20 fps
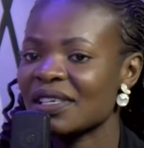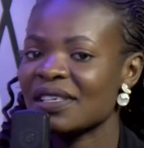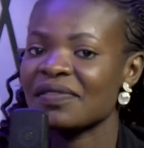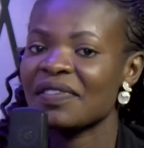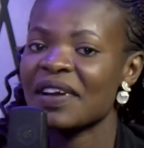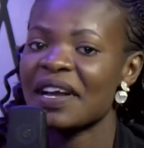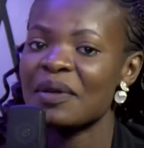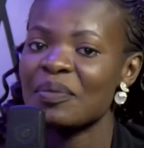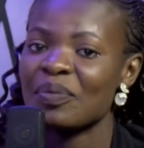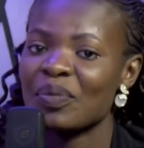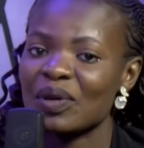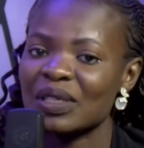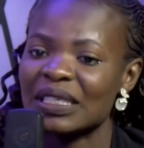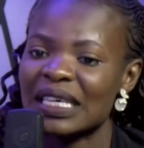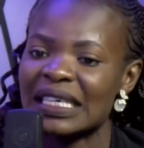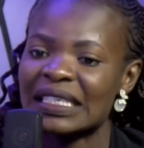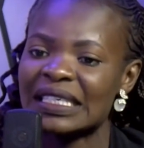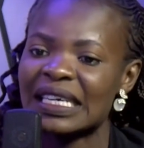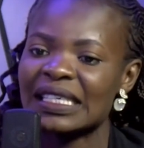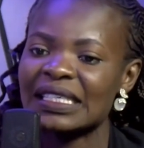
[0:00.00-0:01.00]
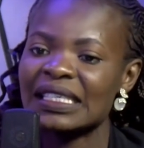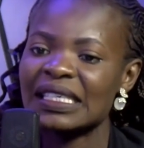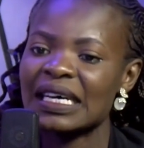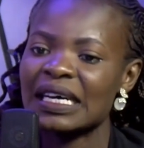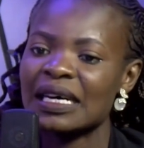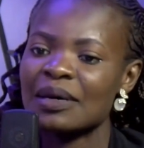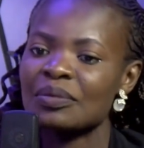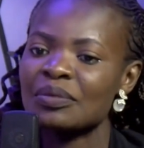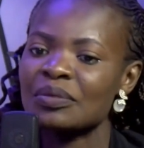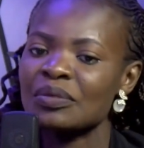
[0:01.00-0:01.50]
is very important
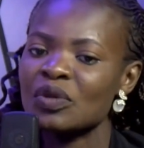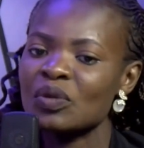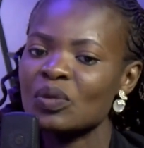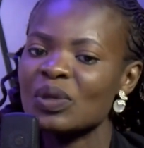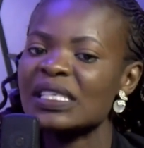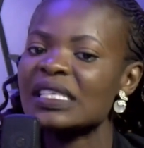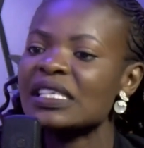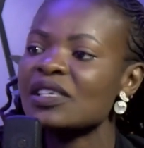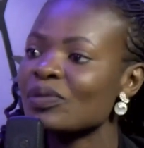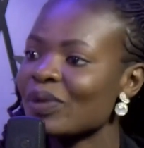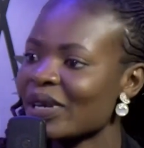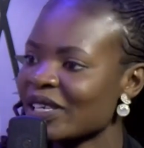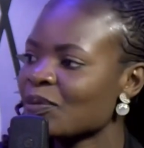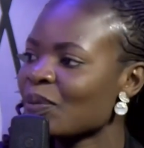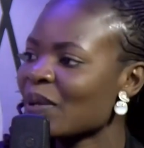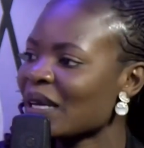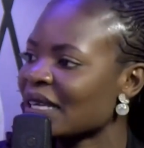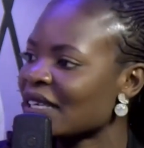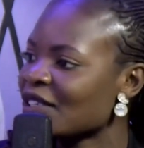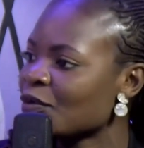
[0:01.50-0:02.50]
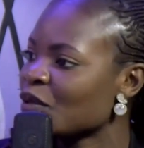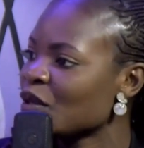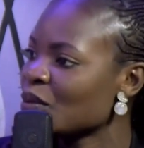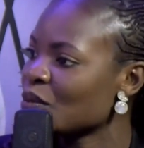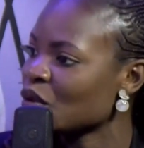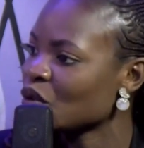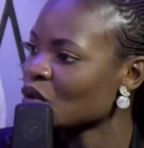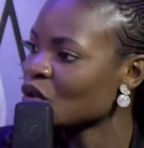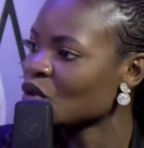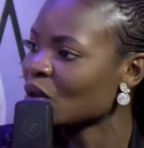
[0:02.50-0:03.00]
that we see respect as being
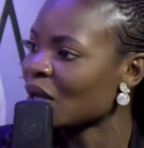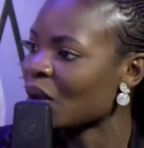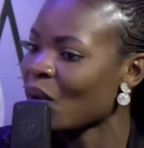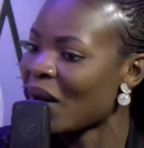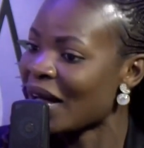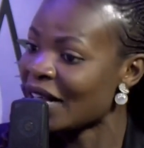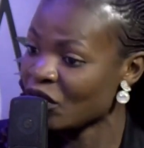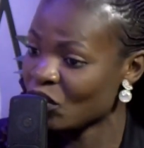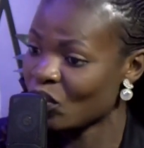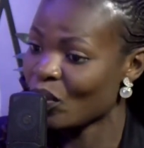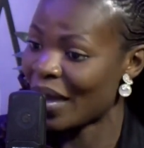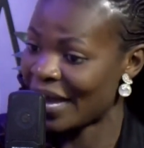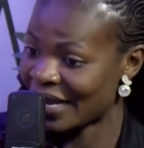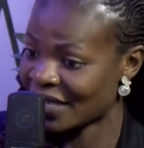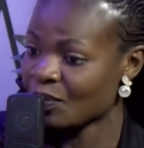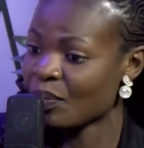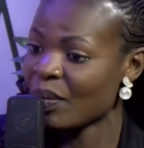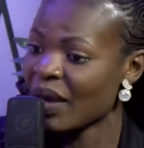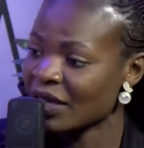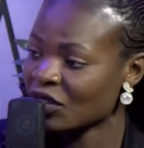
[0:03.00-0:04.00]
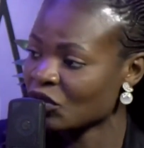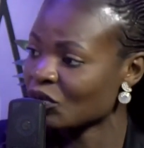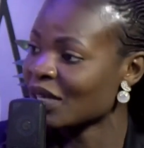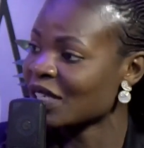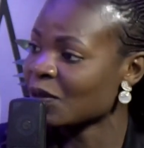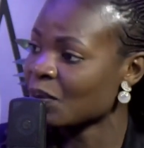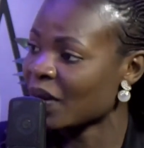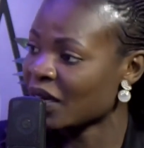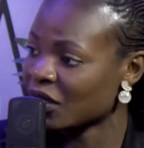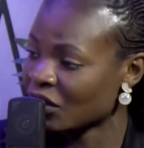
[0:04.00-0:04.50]
mutual. Why you expect
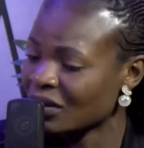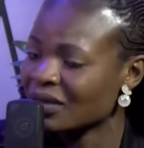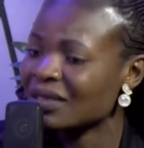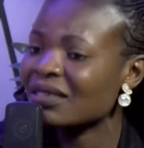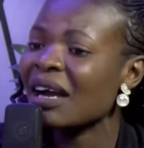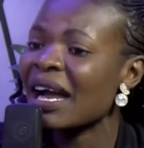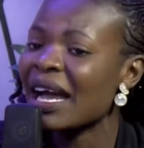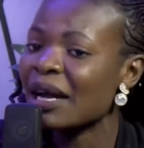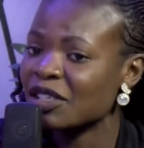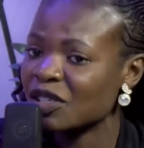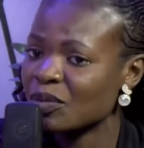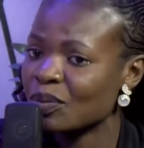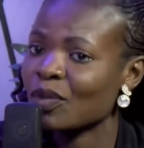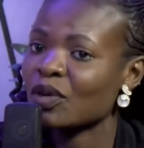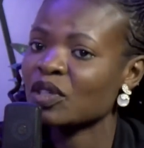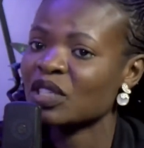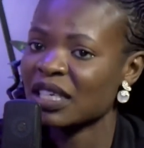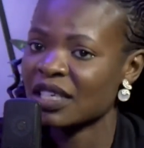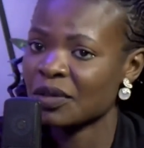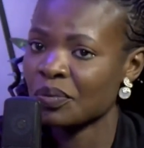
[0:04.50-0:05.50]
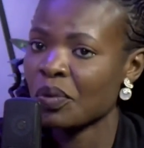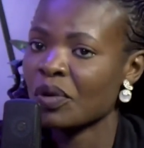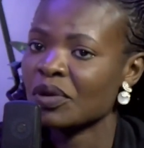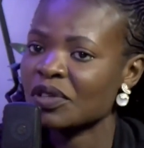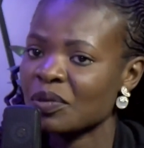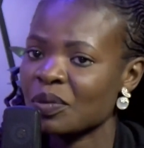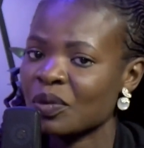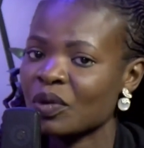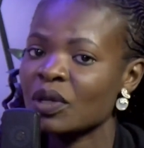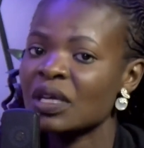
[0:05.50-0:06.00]
respect? Try as much as
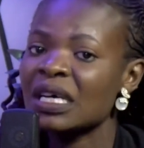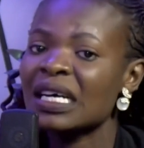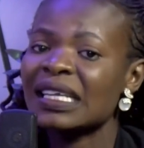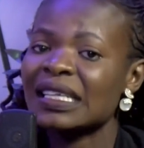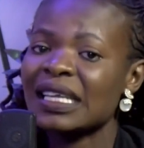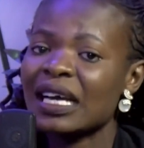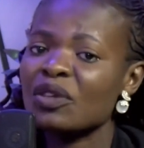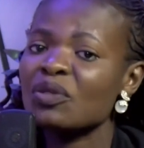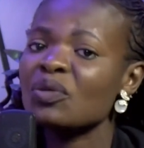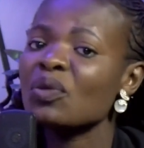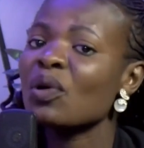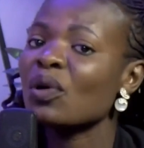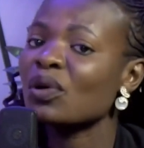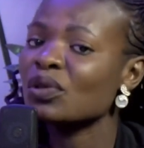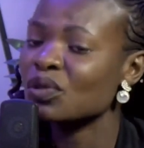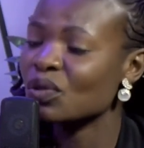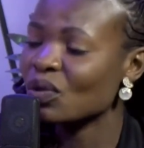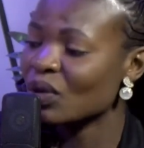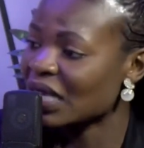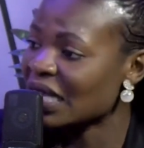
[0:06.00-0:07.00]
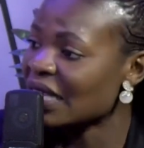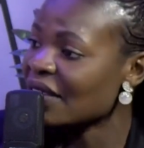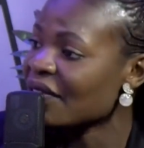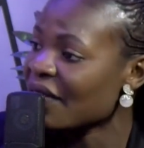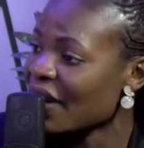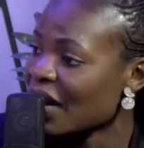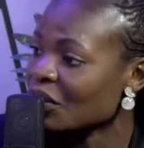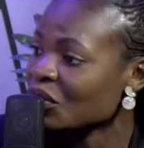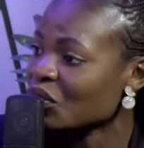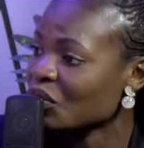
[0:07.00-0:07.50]
possible that you also give
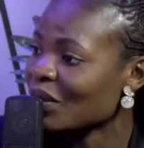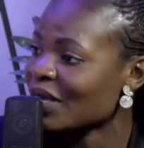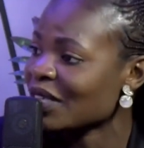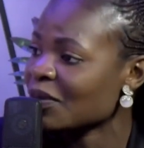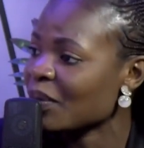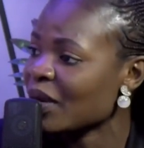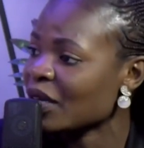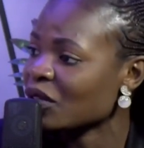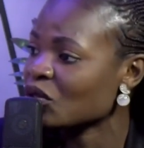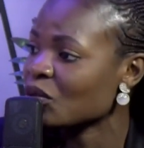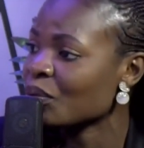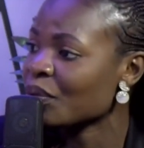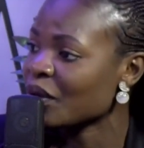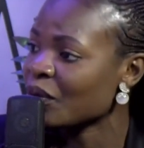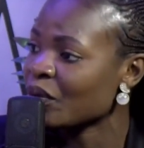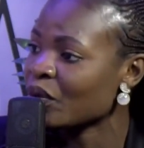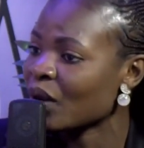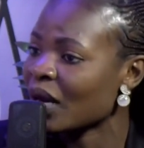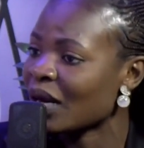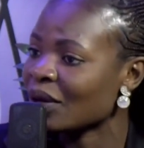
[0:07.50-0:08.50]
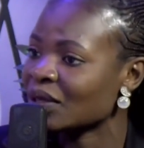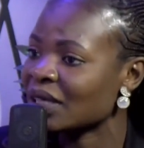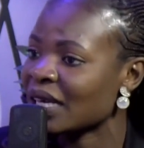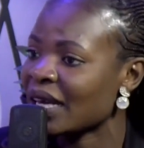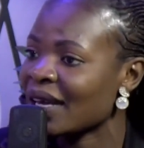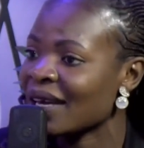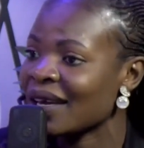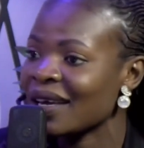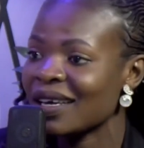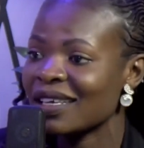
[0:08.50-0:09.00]
out respect to people out there.
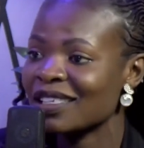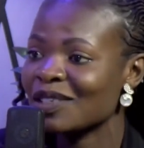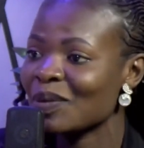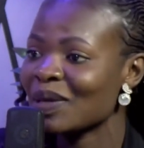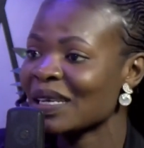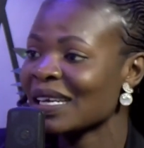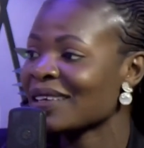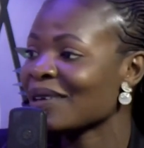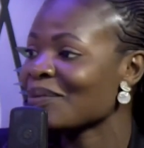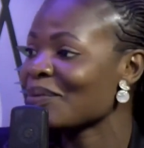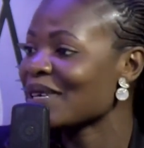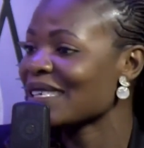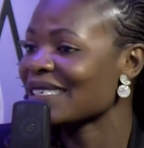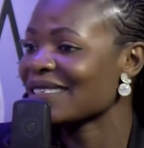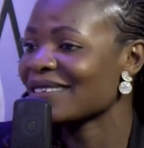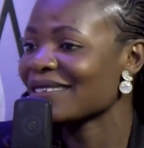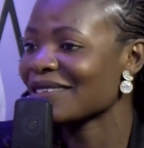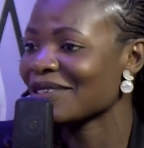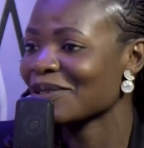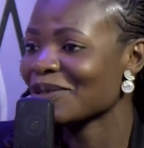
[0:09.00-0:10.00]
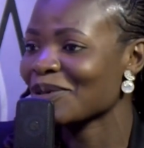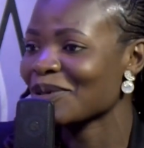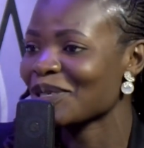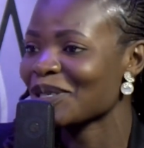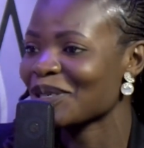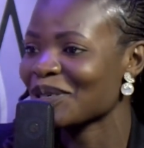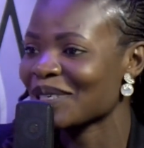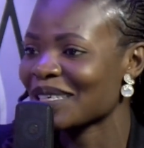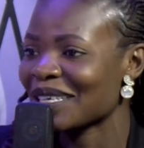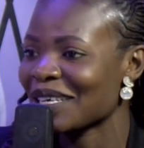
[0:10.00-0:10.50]
It's been an amazing
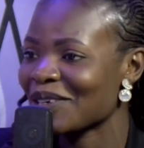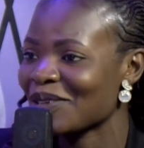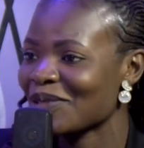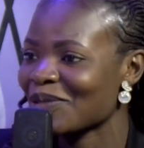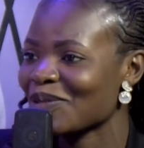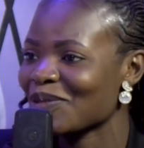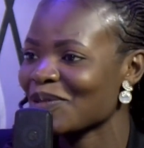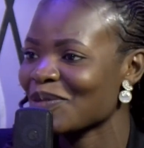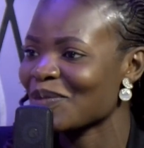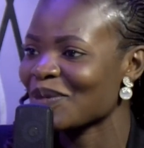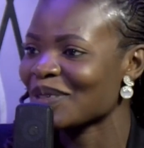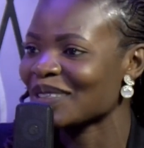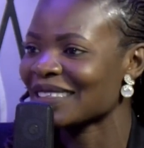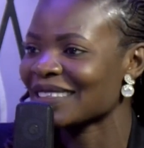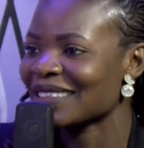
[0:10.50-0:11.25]
discussion. Thank you so much.